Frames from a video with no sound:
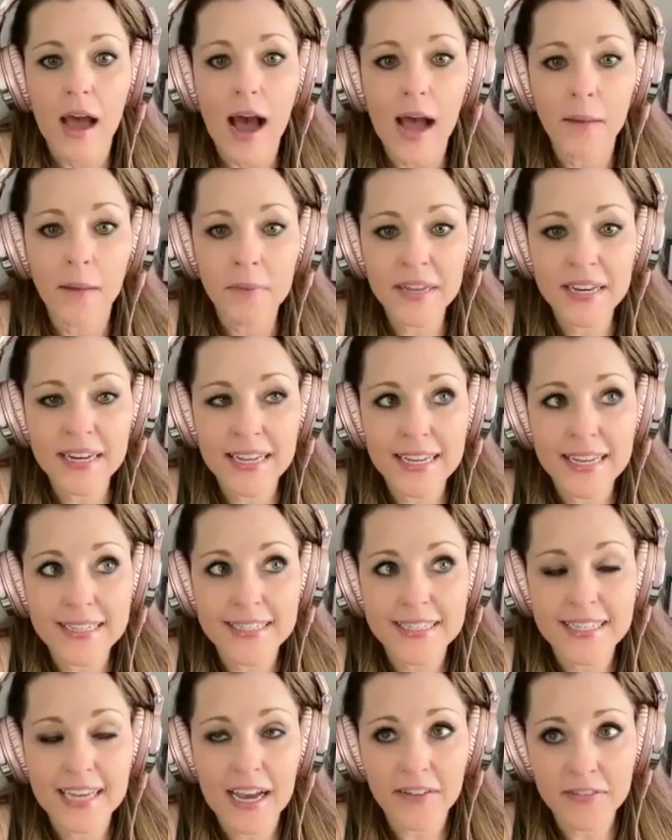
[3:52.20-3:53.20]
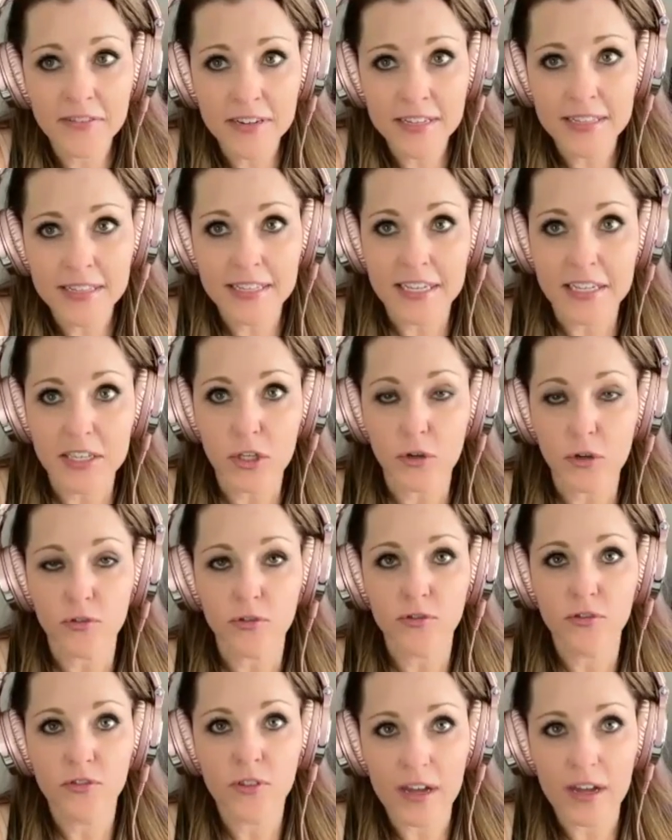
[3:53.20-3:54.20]
I mean, definitely you
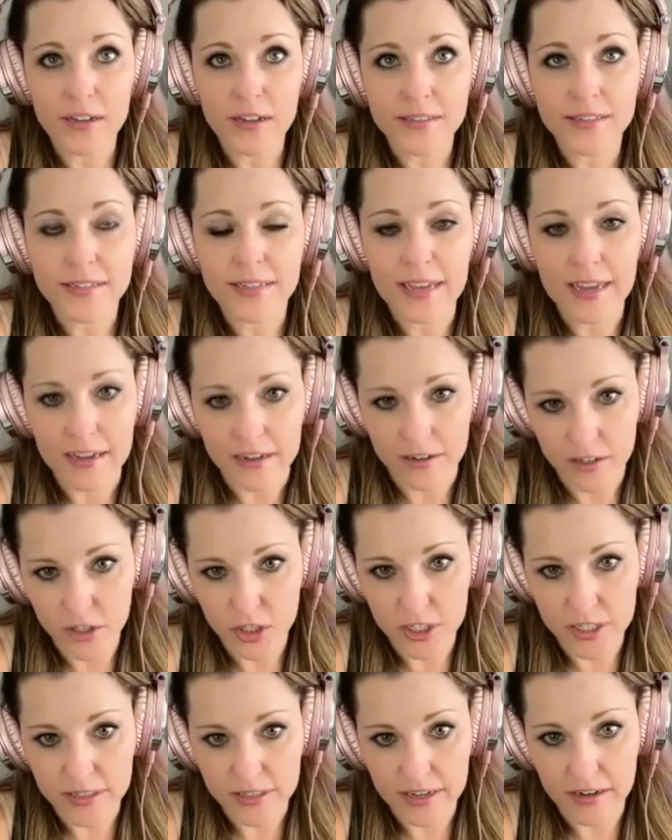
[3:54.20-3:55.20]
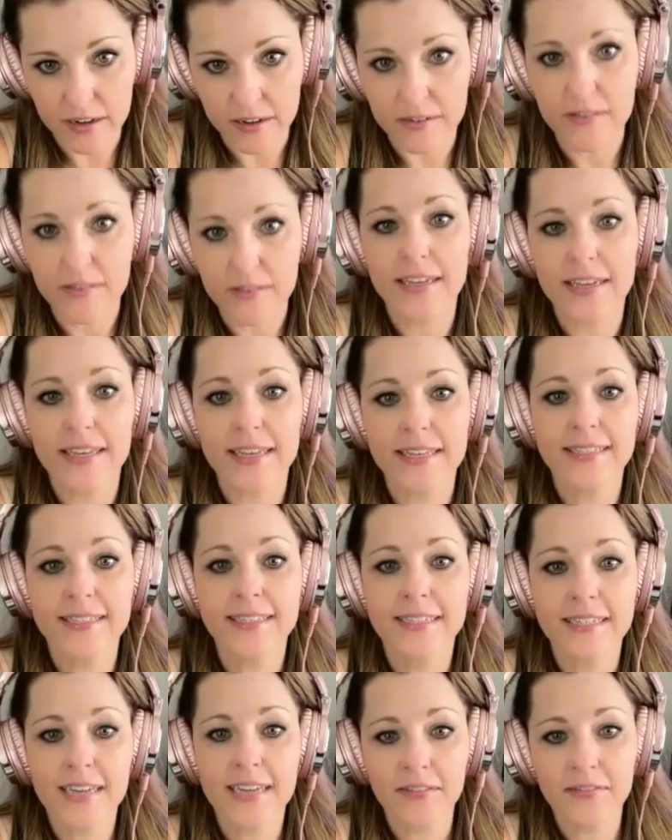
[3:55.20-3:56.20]
felt energy there. Like it's
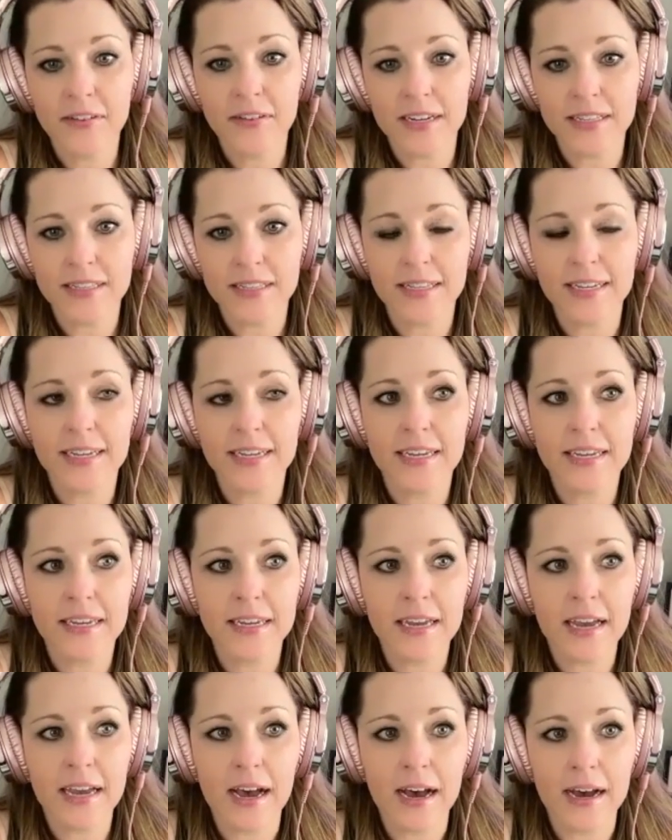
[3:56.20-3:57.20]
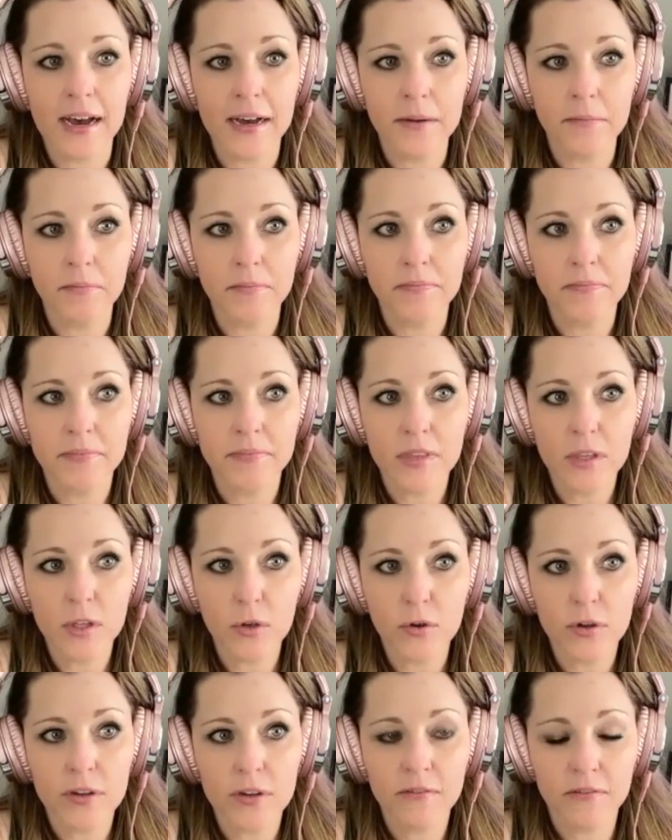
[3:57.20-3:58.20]
mm-hmm. definitely um you
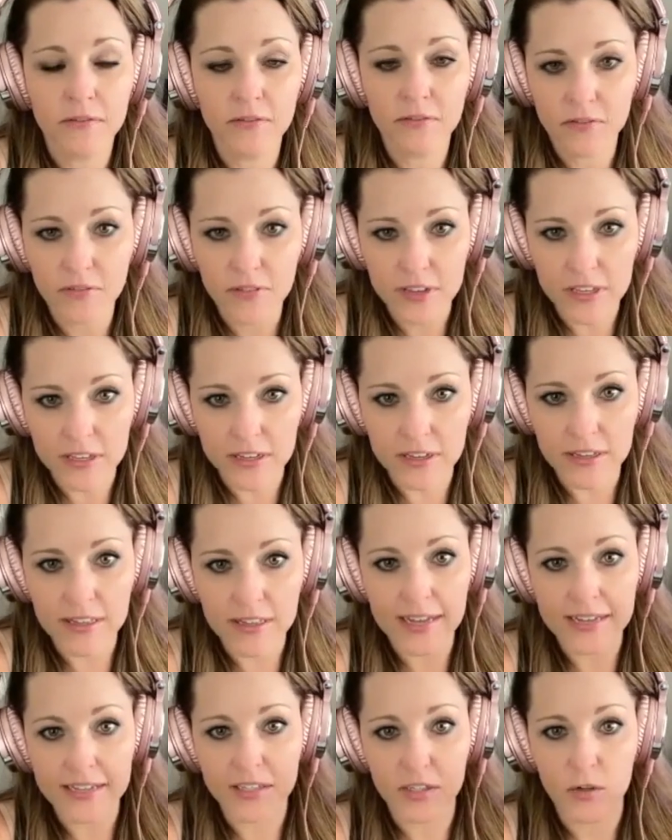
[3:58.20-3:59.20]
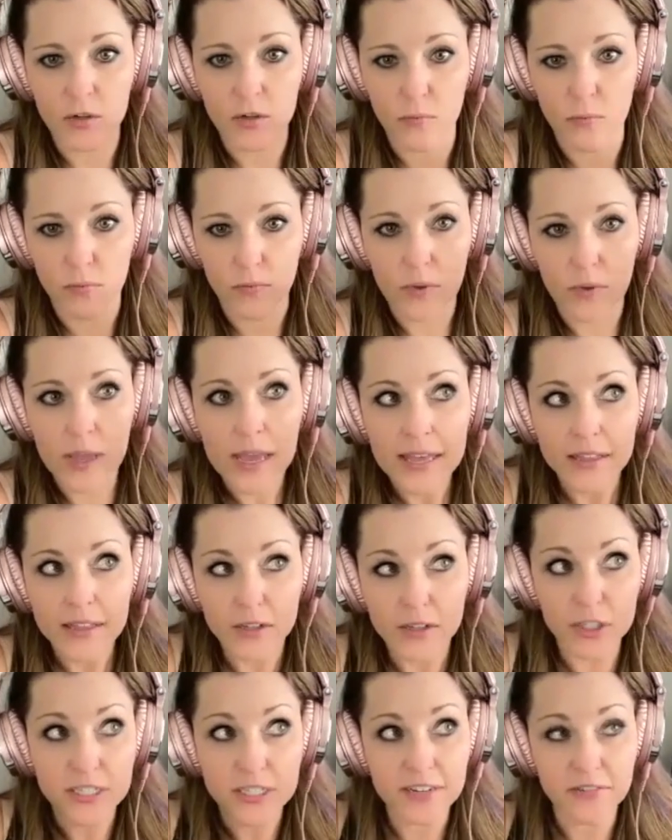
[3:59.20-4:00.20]
could feel as you
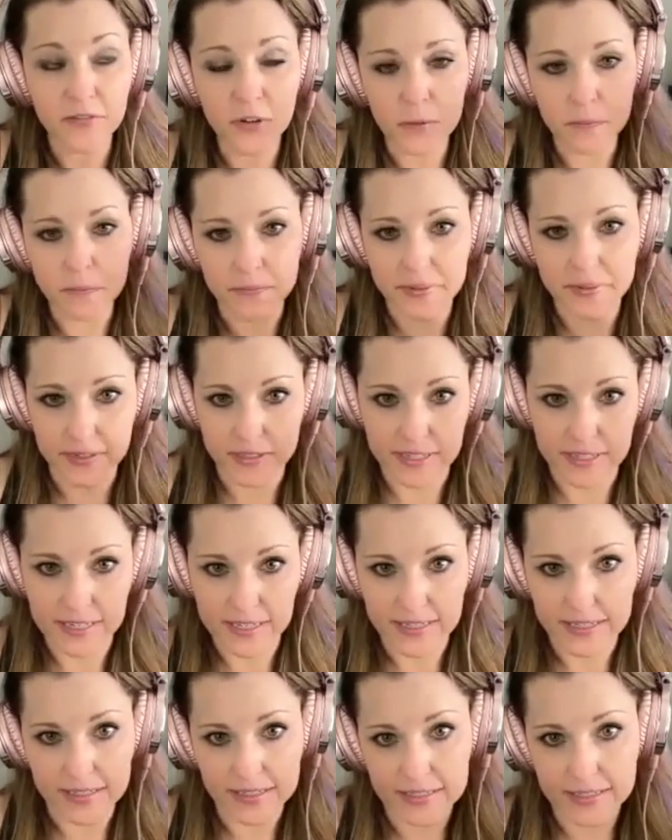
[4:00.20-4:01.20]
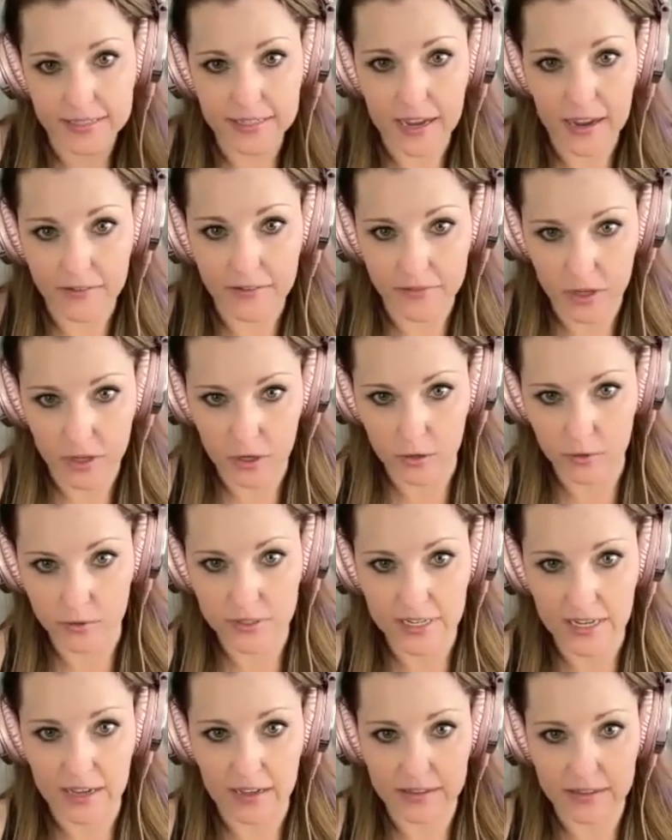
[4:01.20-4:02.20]
there's different buildings of the
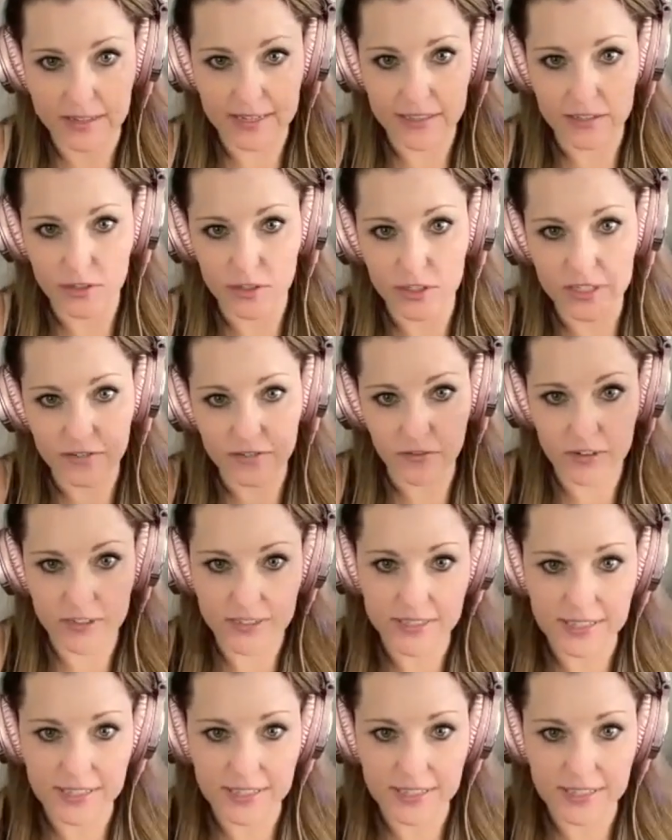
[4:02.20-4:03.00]
hotel. Like there's different